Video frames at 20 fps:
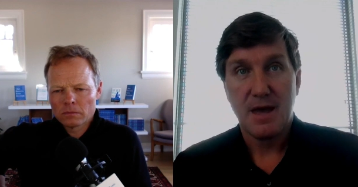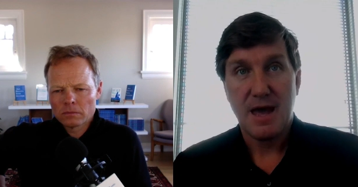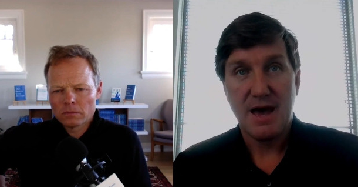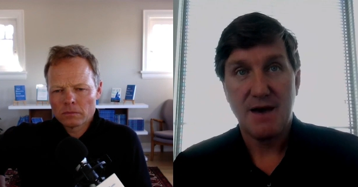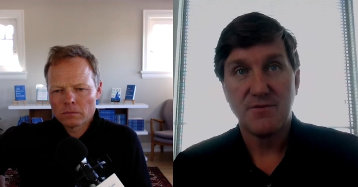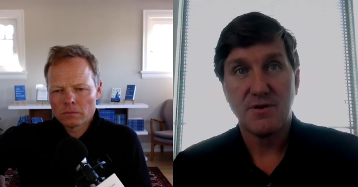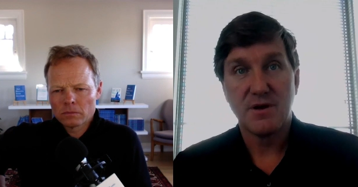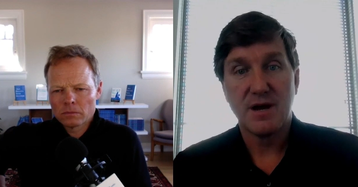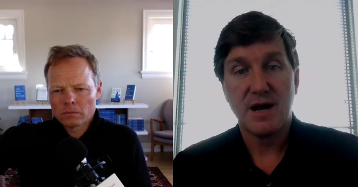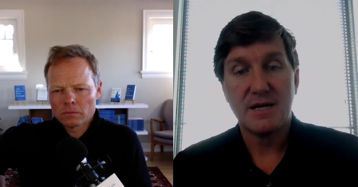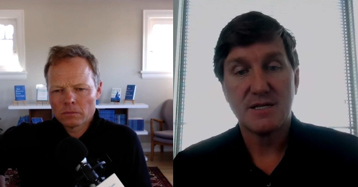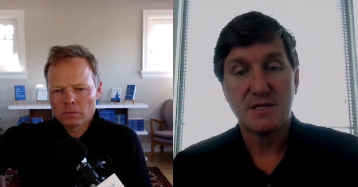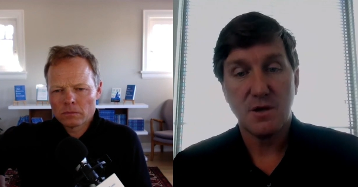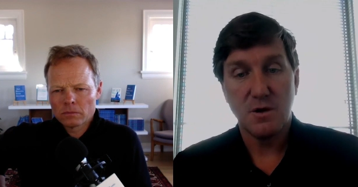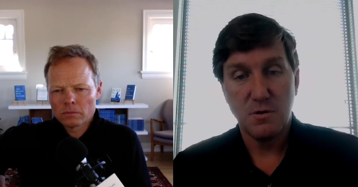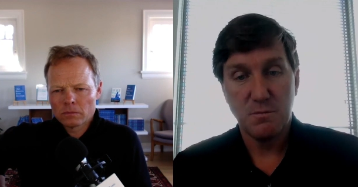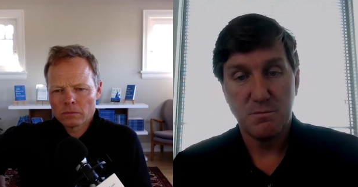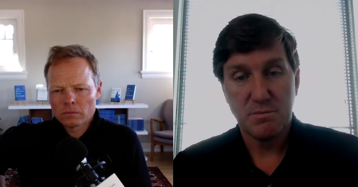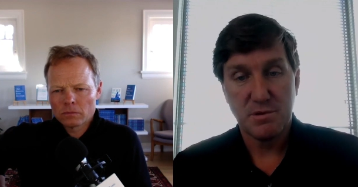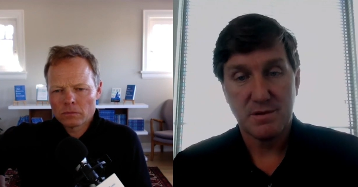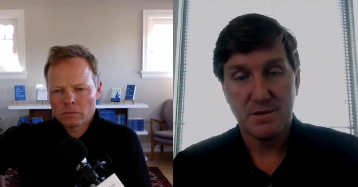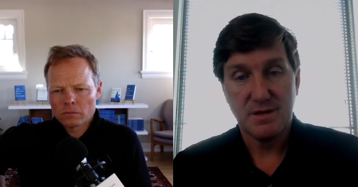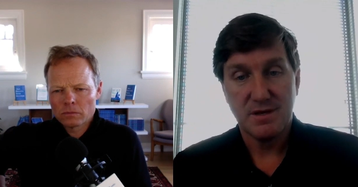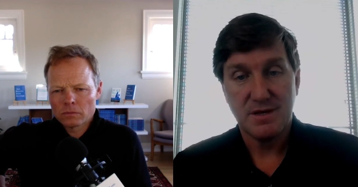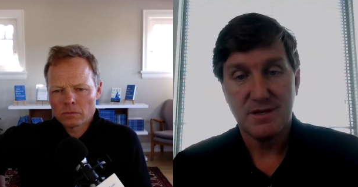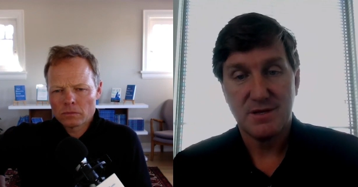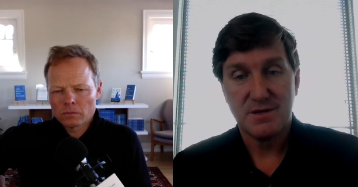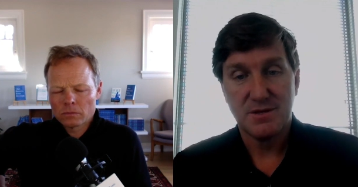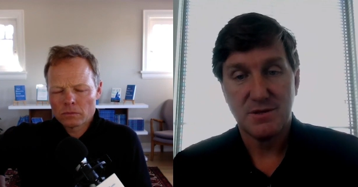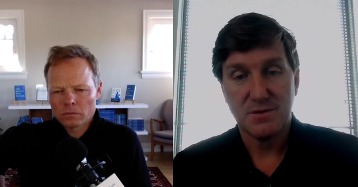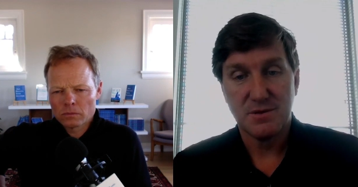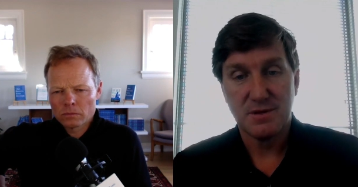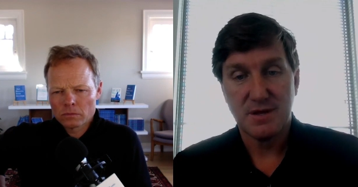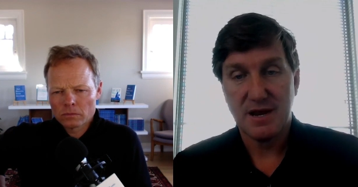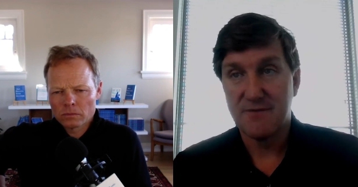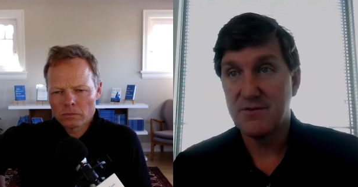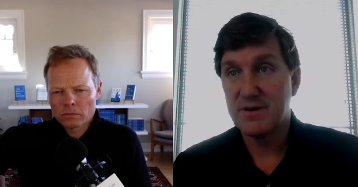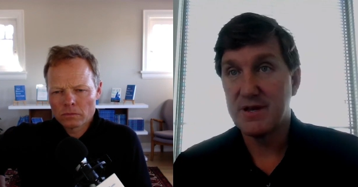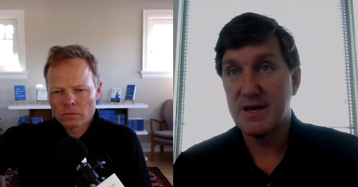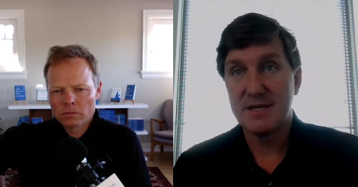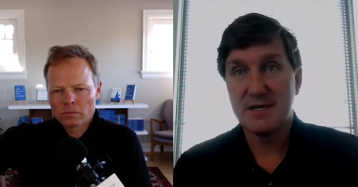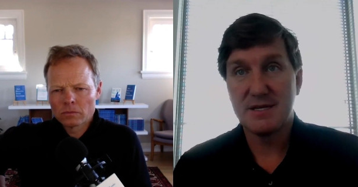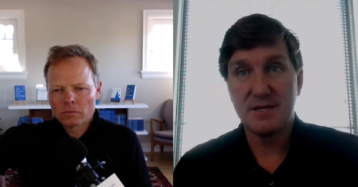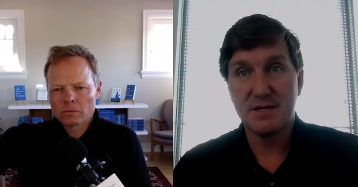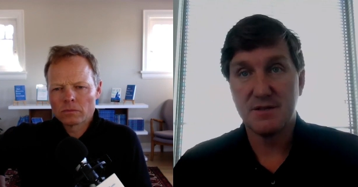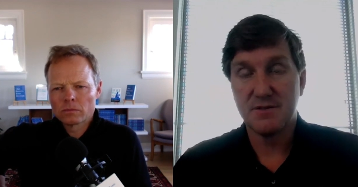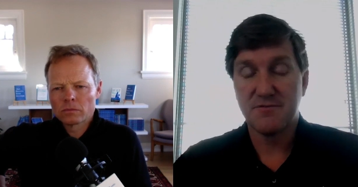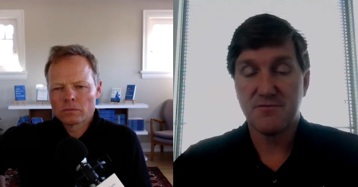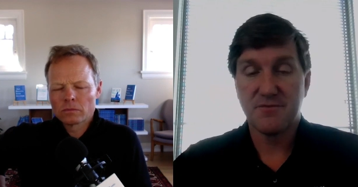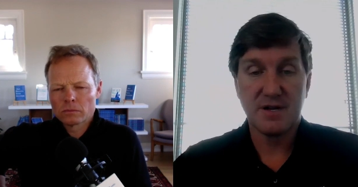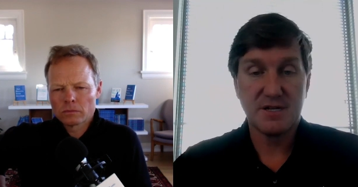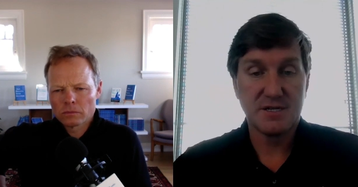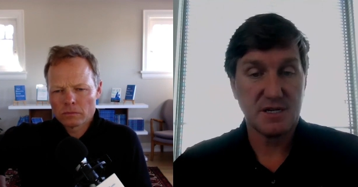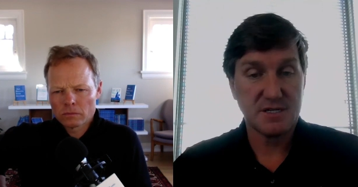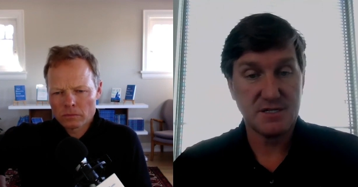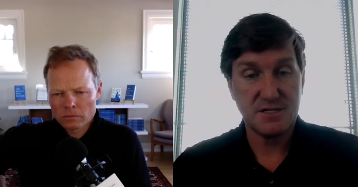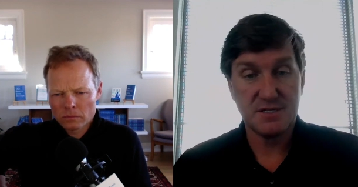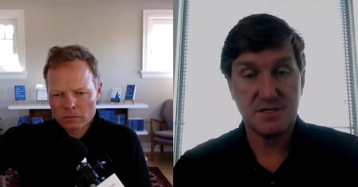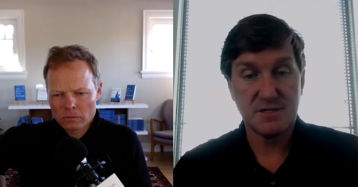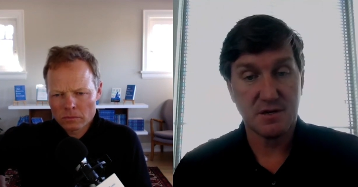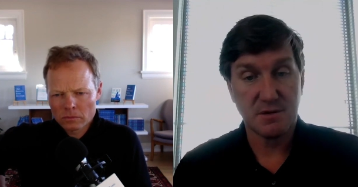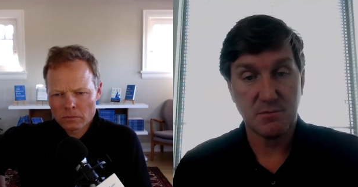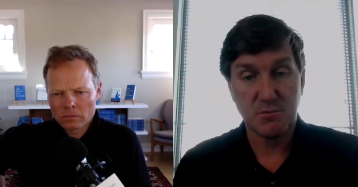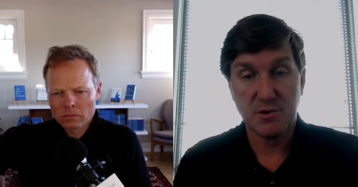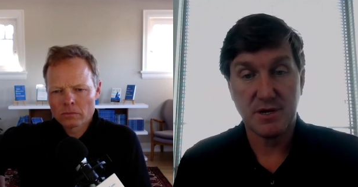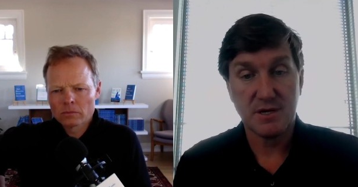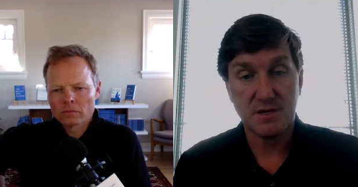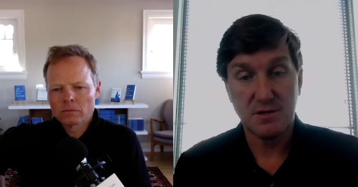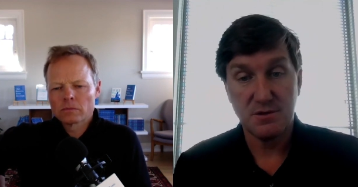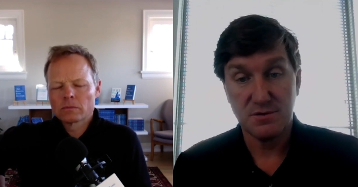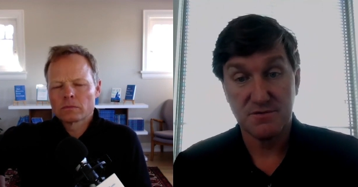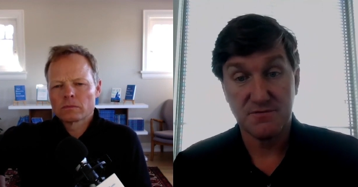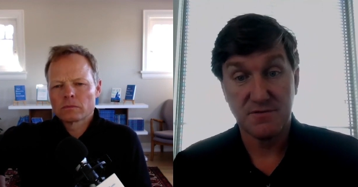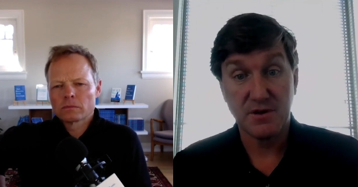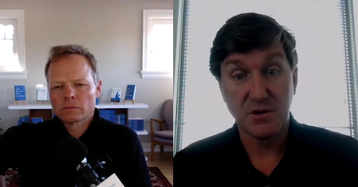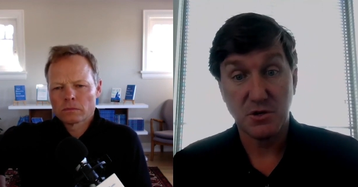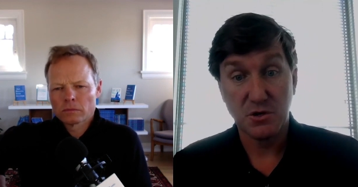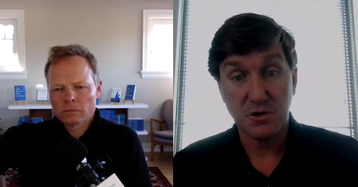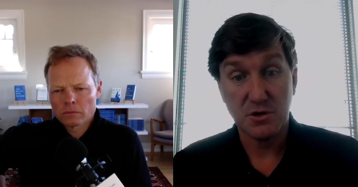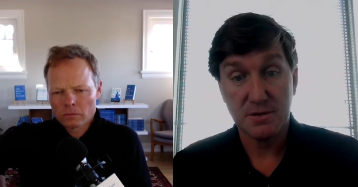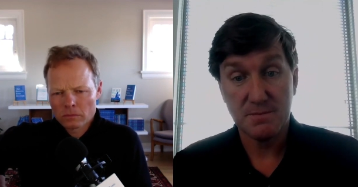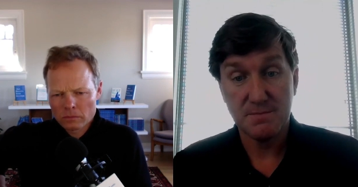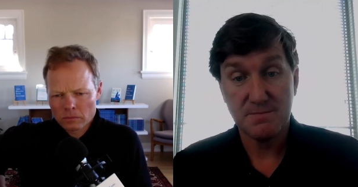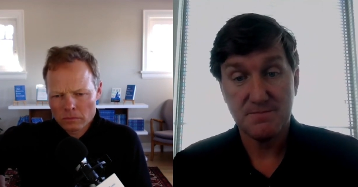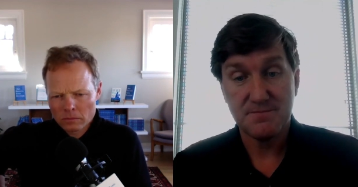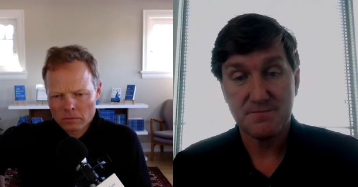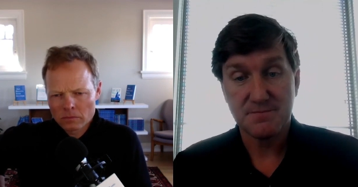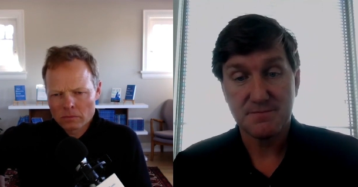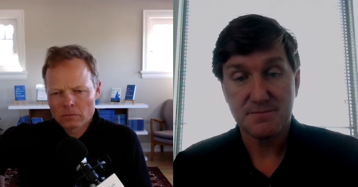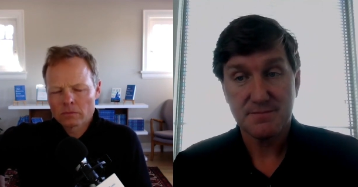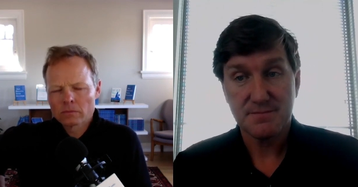Speaker 1: have your eyes open to every idea that the franchisee is going to bring to you is very good.